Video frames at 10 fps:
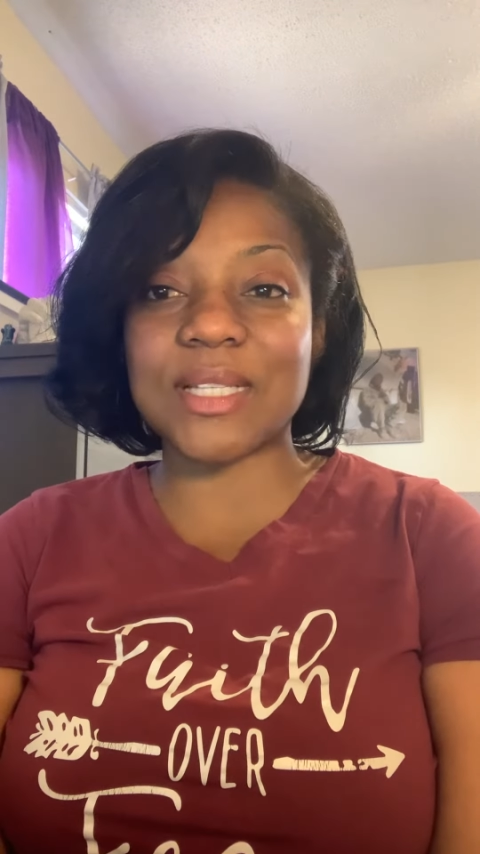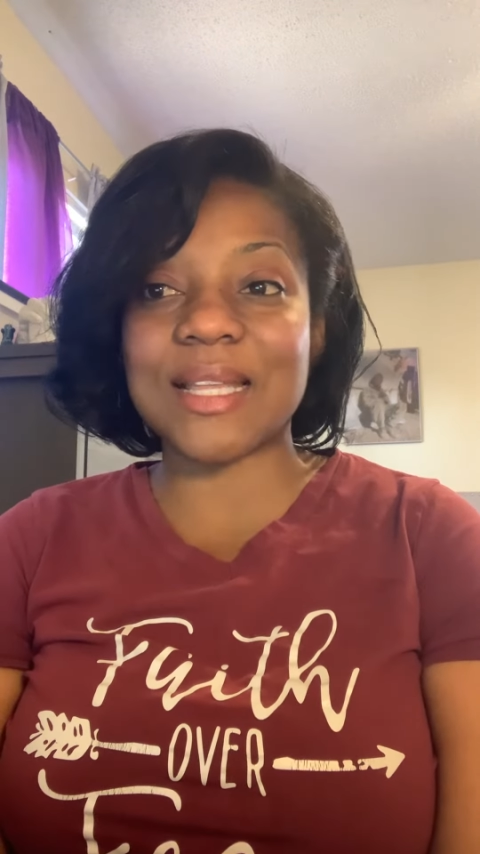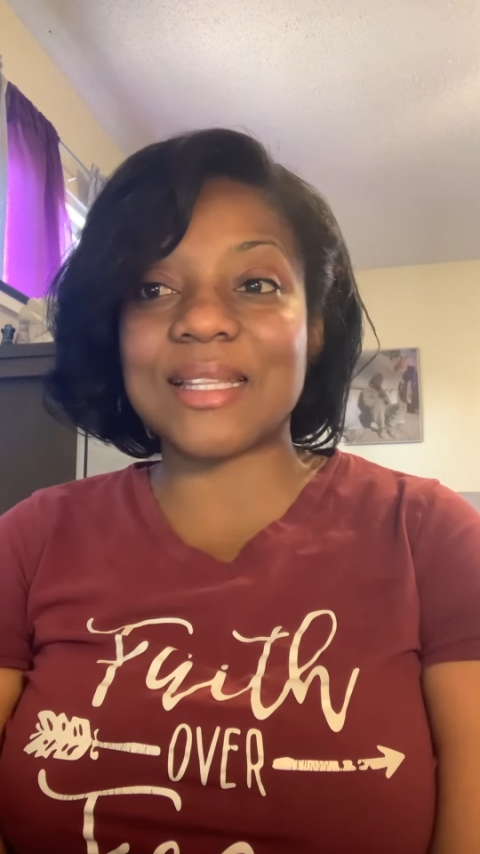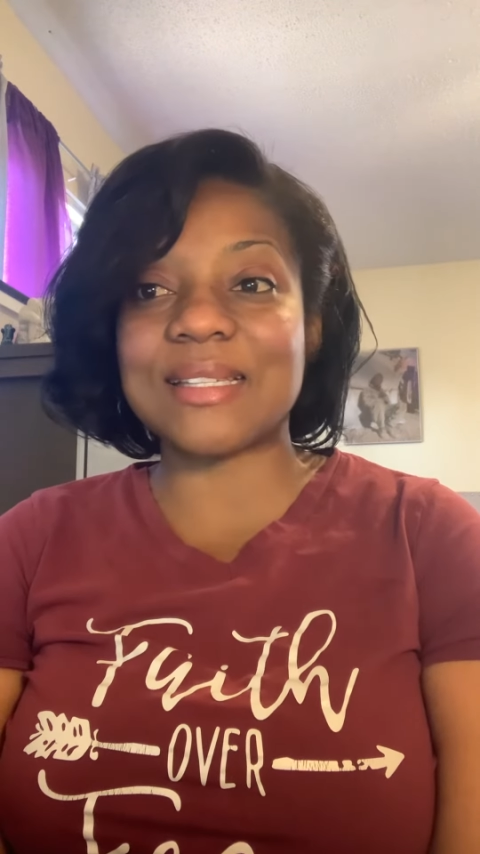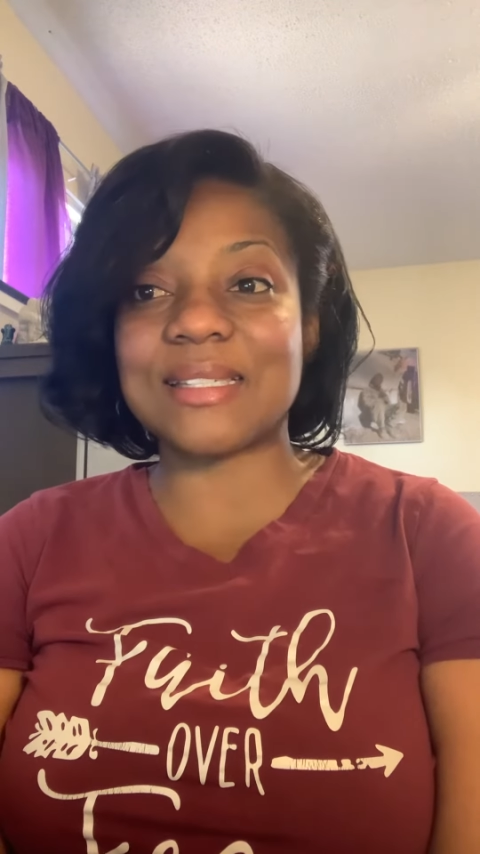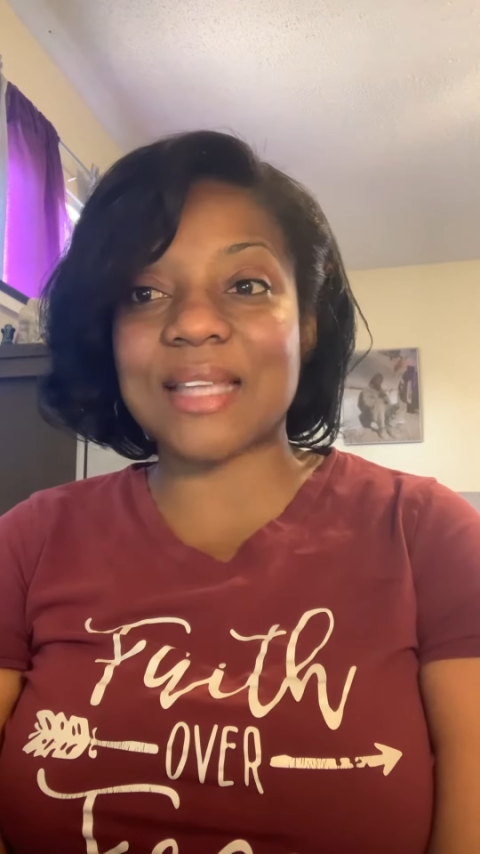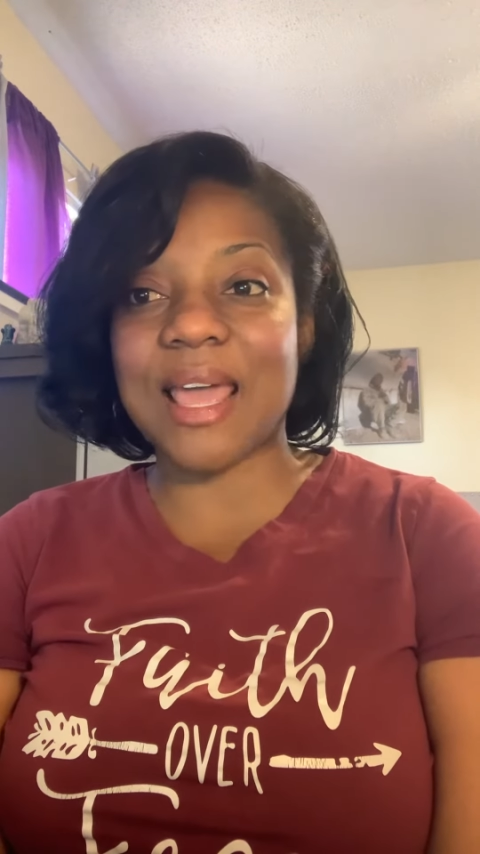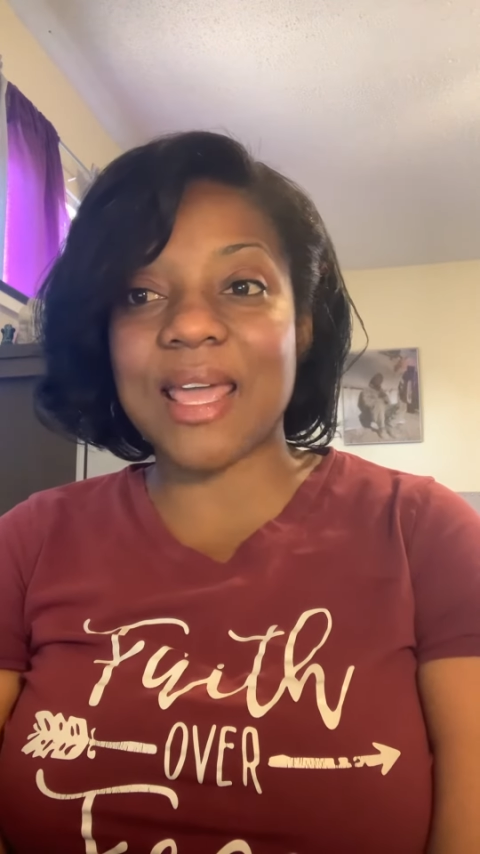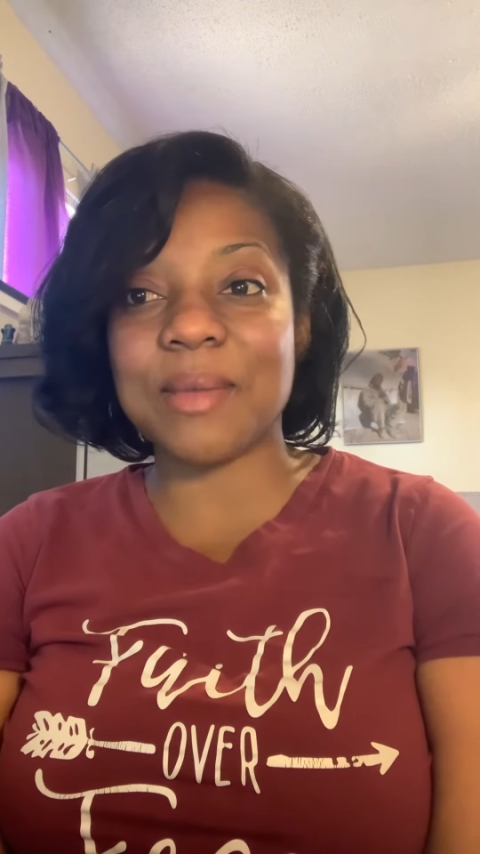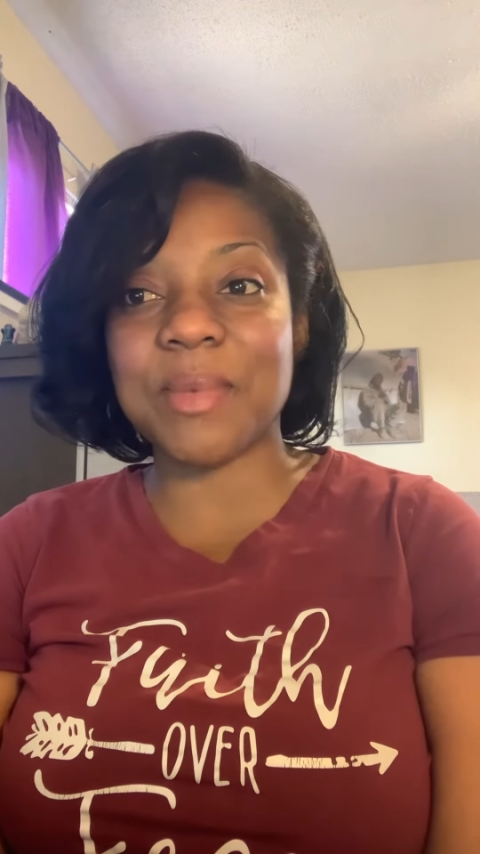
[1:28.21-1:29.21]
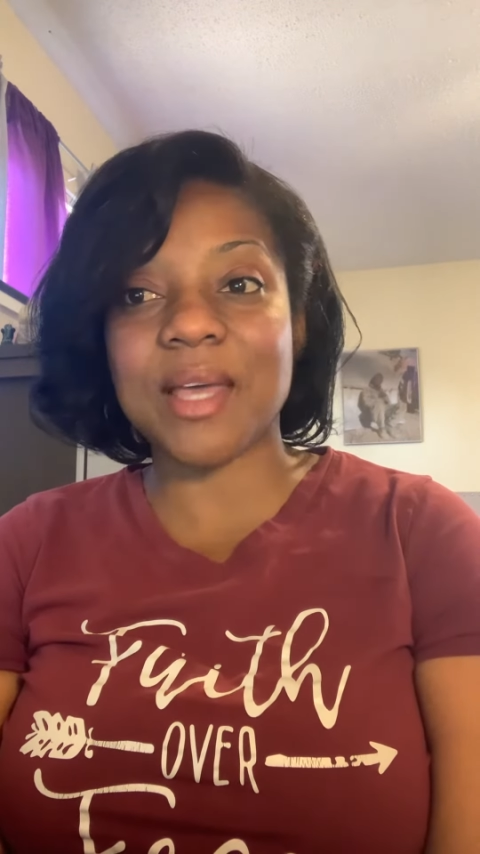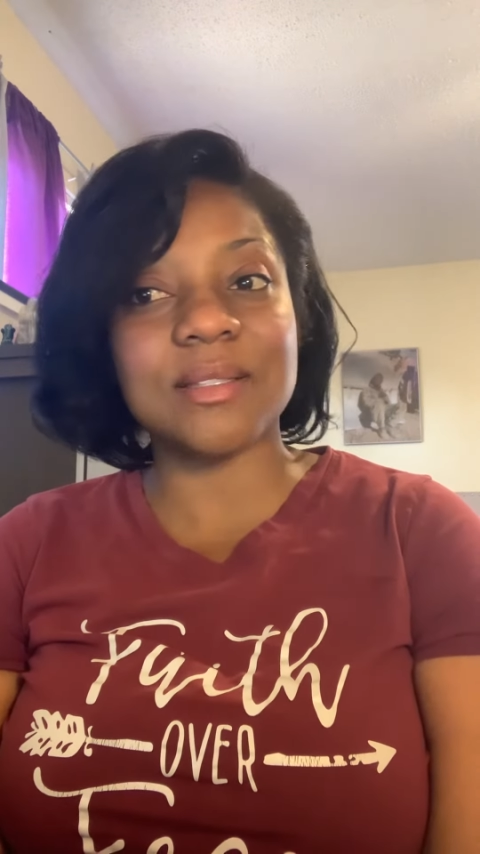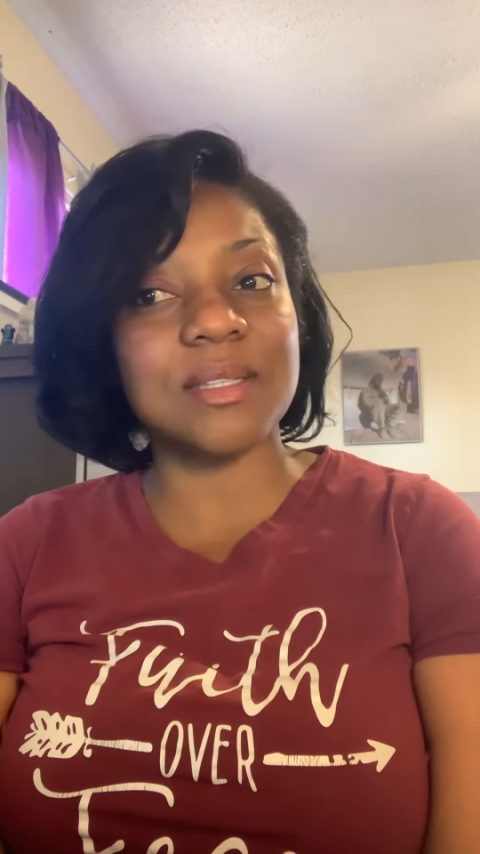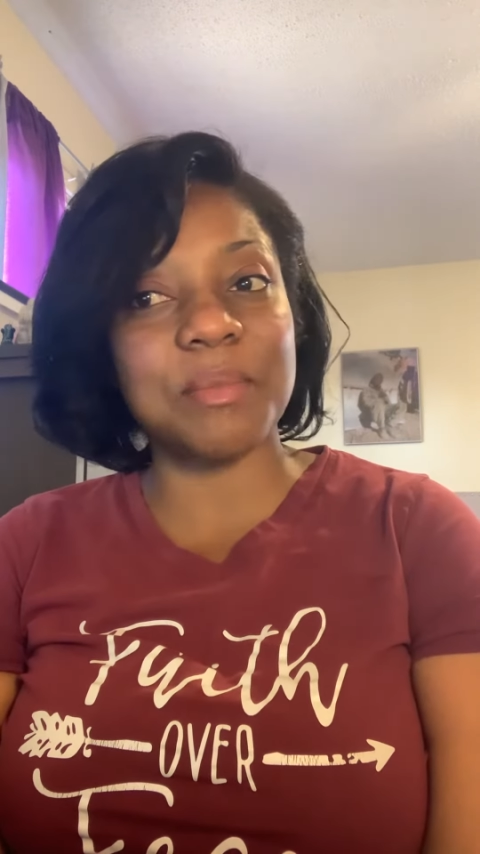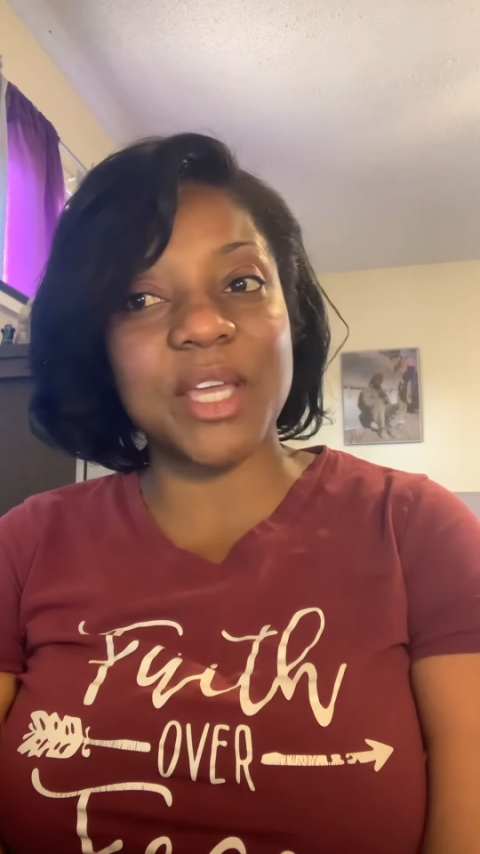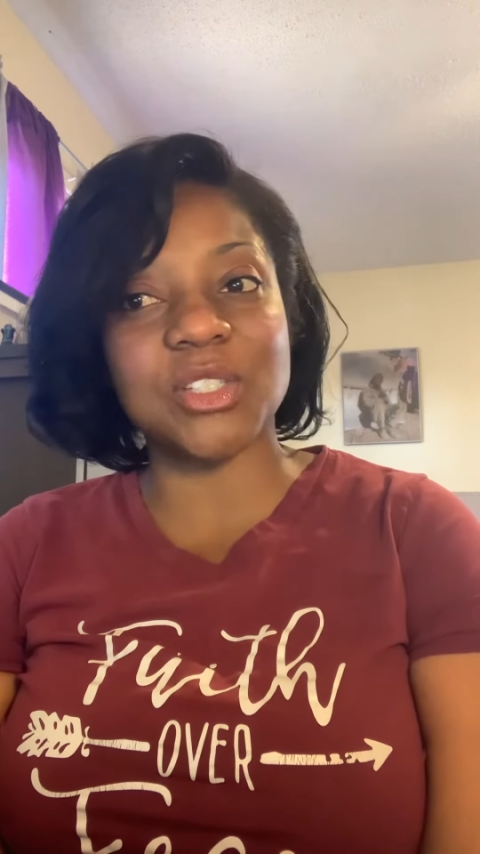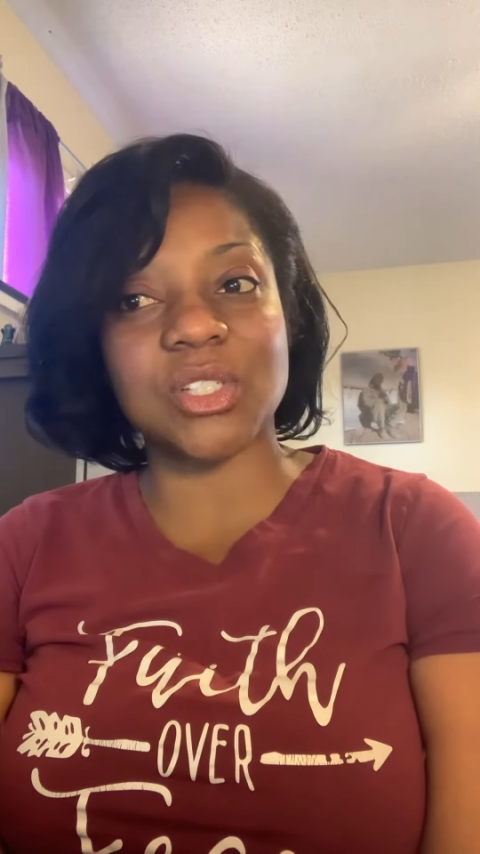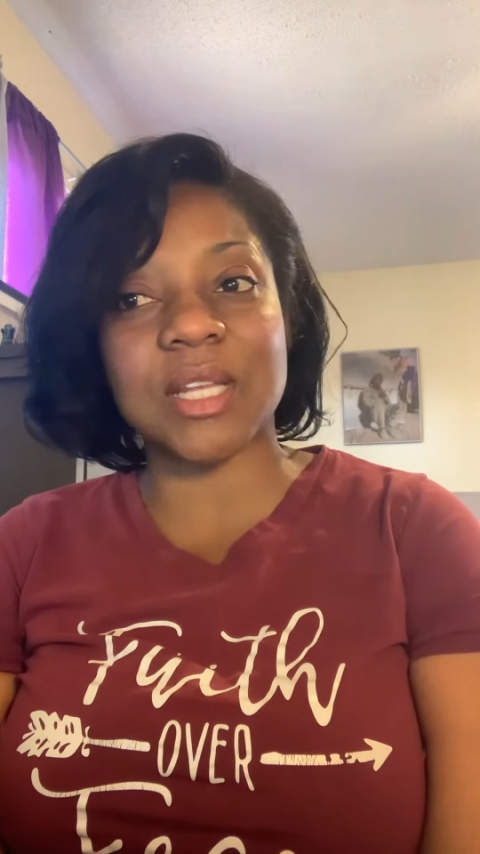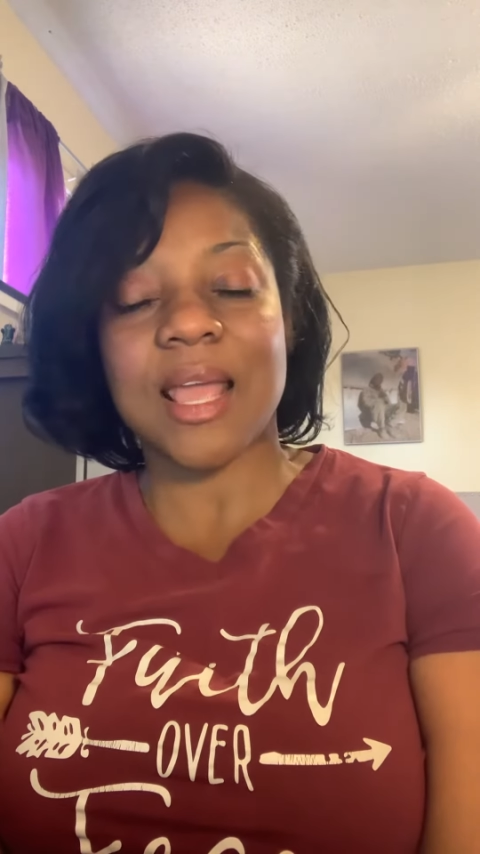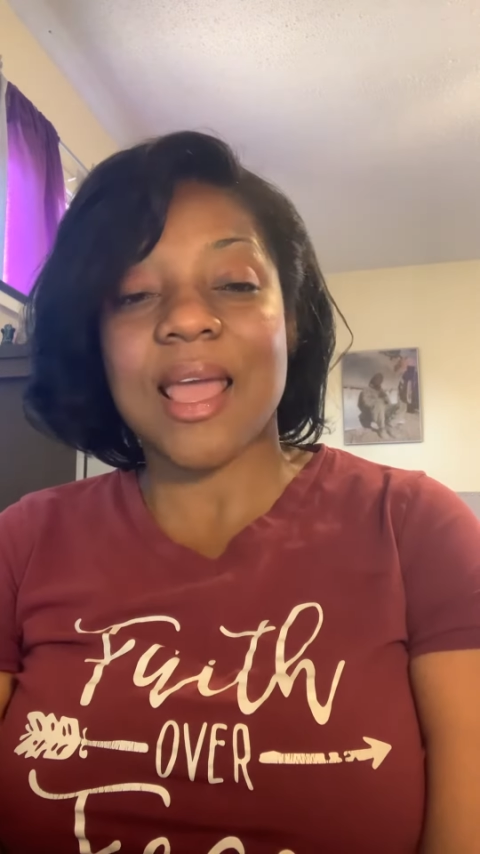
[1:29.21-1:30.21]
in the same
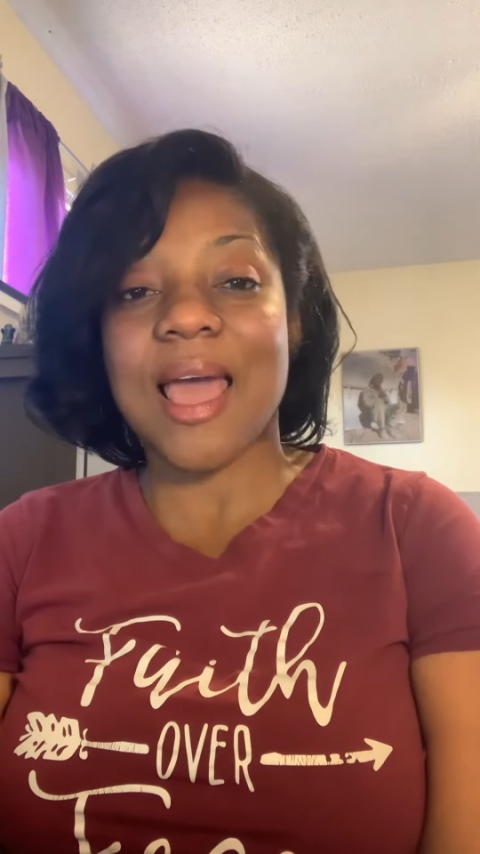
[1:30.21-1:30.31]
estimation